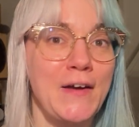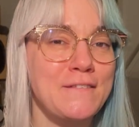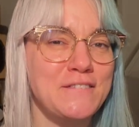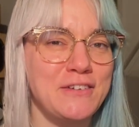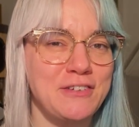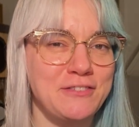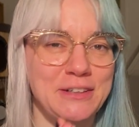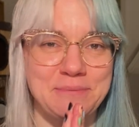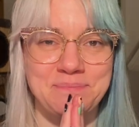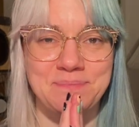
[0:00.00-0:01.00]
Fun, fun, fun.
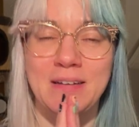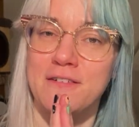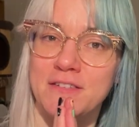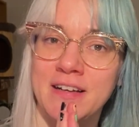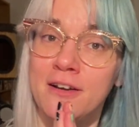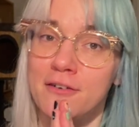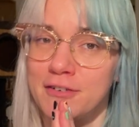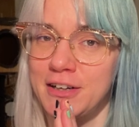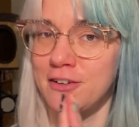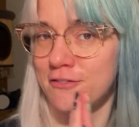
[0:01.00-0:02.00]
Fun,
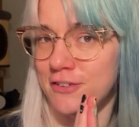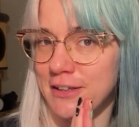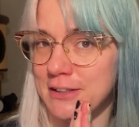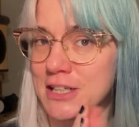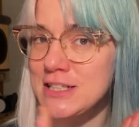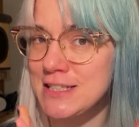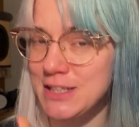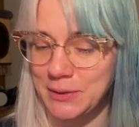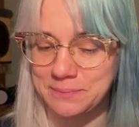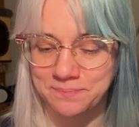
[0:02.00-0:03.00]
fun, fun.
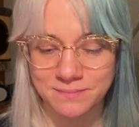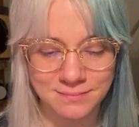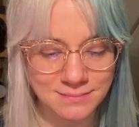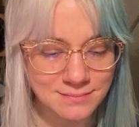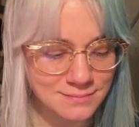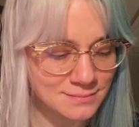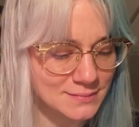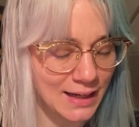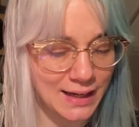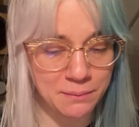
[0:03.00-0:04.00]
So,
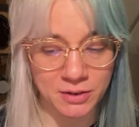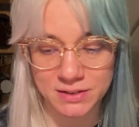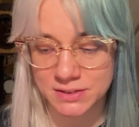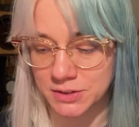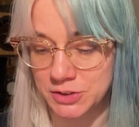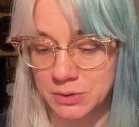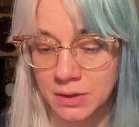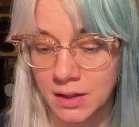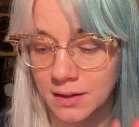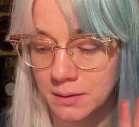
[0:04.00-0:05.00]
I am not going to do
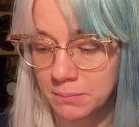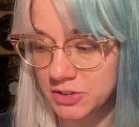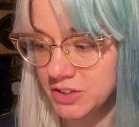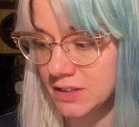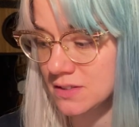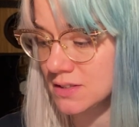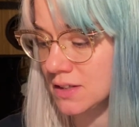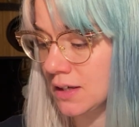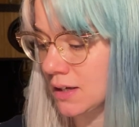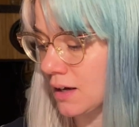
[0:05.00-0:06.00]
much else.
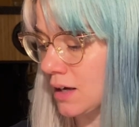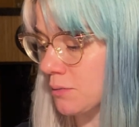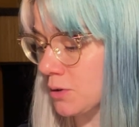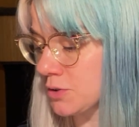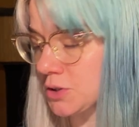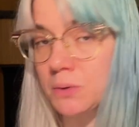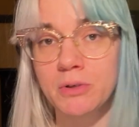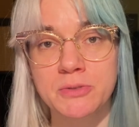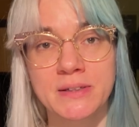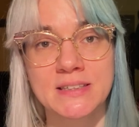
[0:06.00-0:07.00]
I am going to go
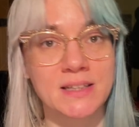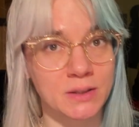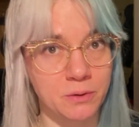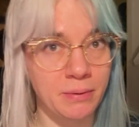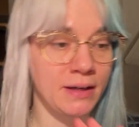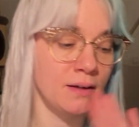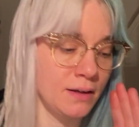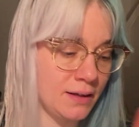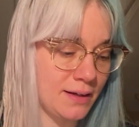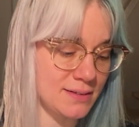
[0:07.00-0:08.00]
brush my teeth and go to bed.
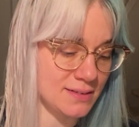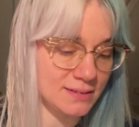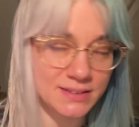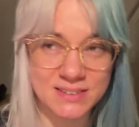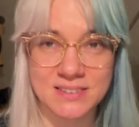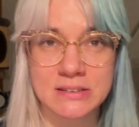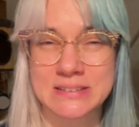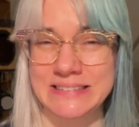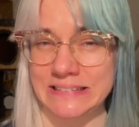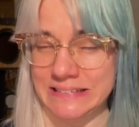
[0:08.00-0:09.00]
It is a little
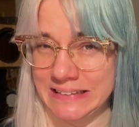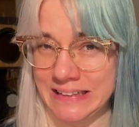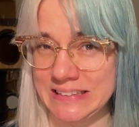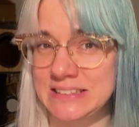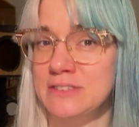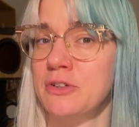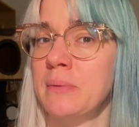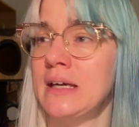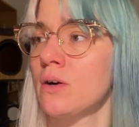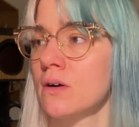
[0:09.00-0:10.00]
late for
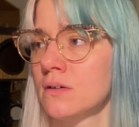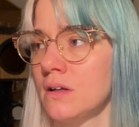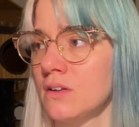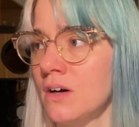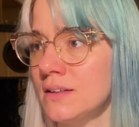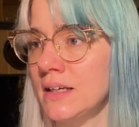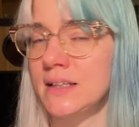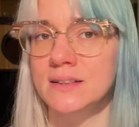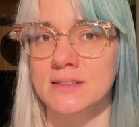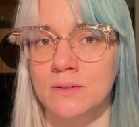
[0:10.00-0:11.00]
me, or a lot late.
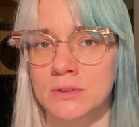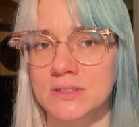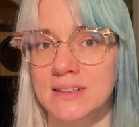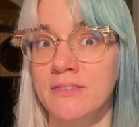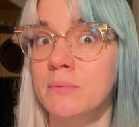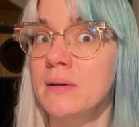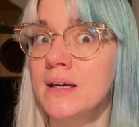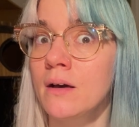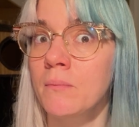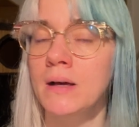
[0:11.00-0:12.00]
It's almost 11
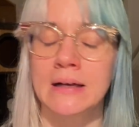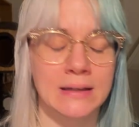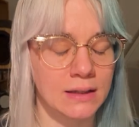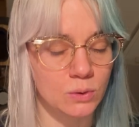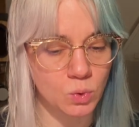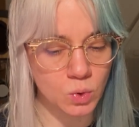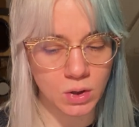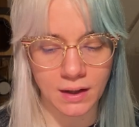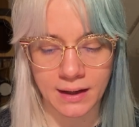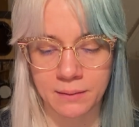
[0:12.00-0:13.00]
p.m. Ooh,
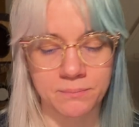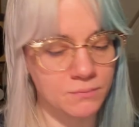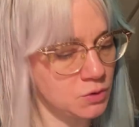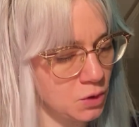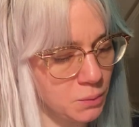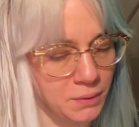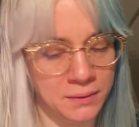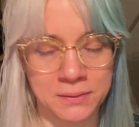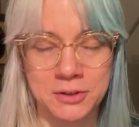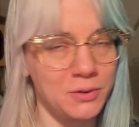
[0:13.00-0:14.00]
nope.
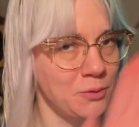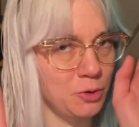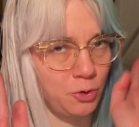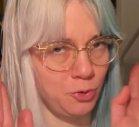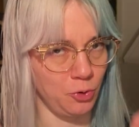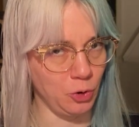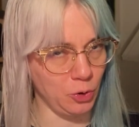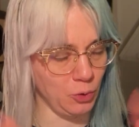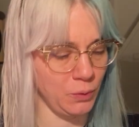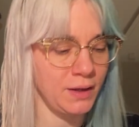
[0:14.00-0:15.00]

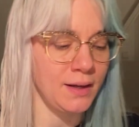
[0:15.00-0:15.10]
No.